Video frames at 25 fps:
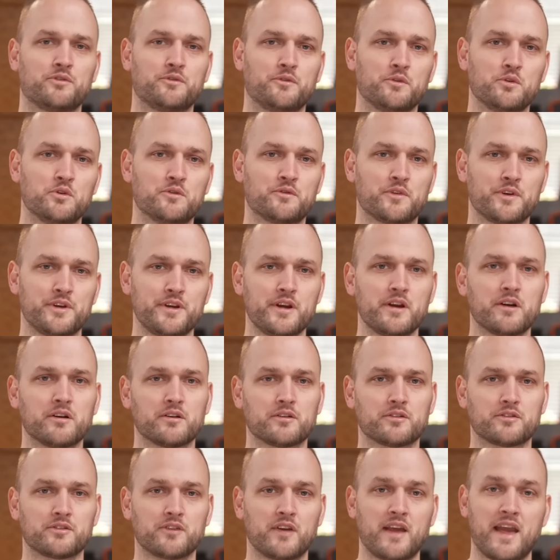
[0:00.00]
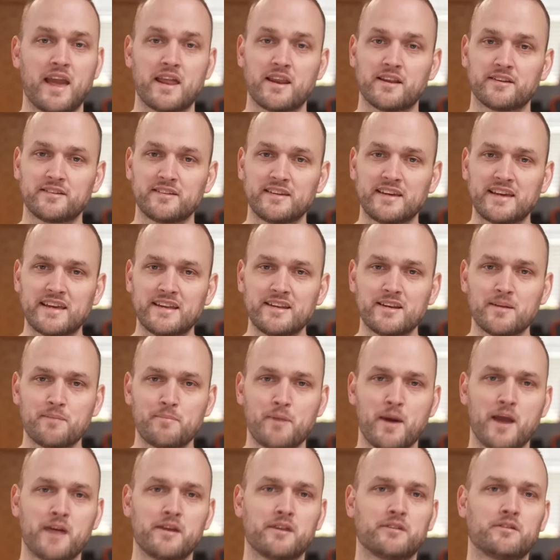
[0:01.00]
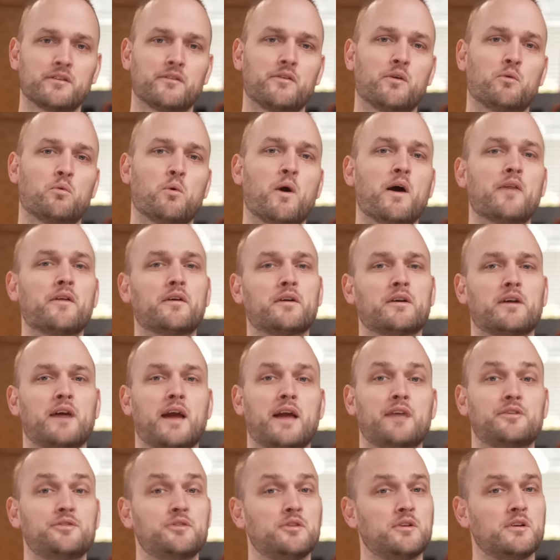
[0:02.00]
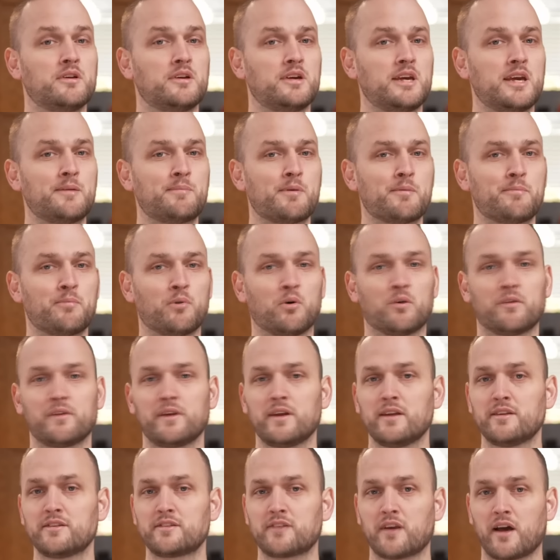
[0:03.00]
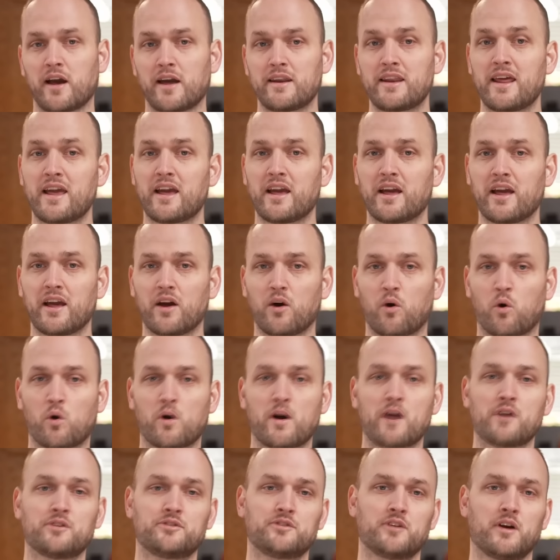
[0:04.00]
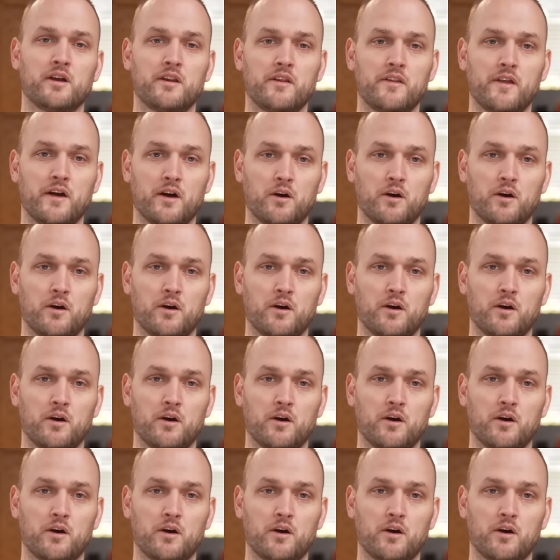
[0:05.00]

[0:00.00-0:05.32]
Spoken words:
food for years and is independent of the weather, as you can keep it both inside or outside of the